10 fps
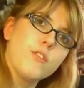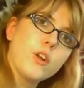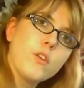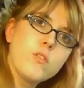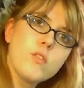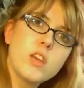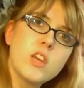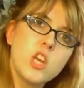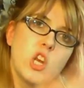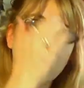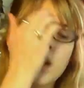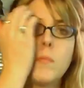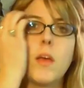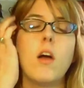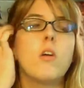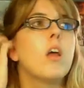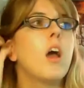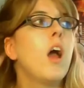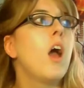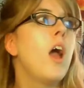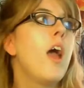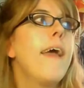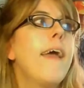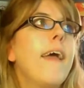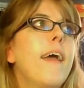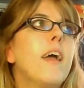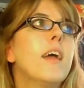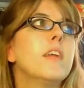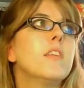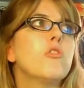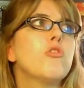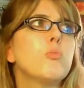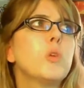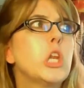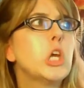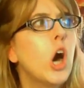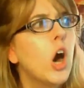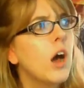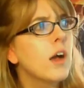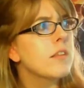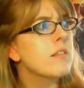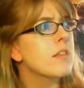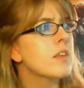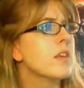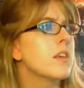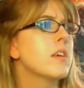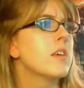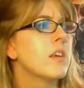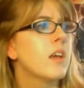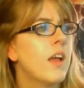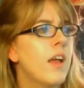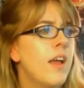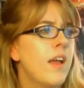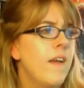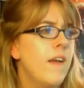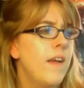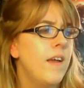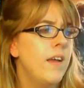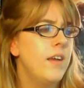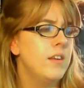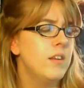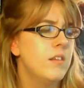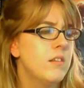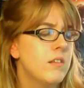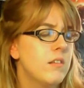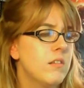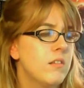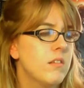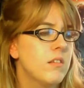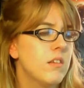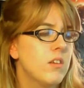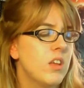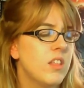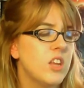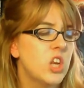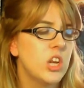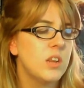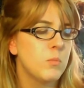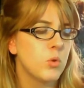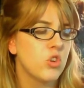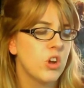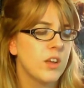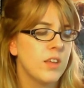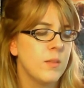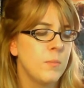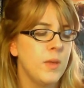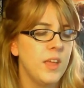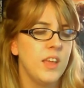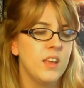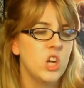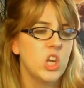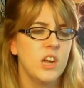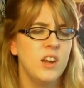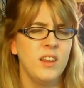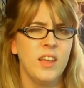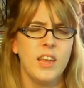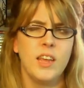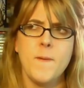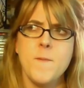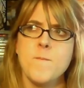1st, she came down, and we talked, and I think she did more talking than me, and she kind of, like,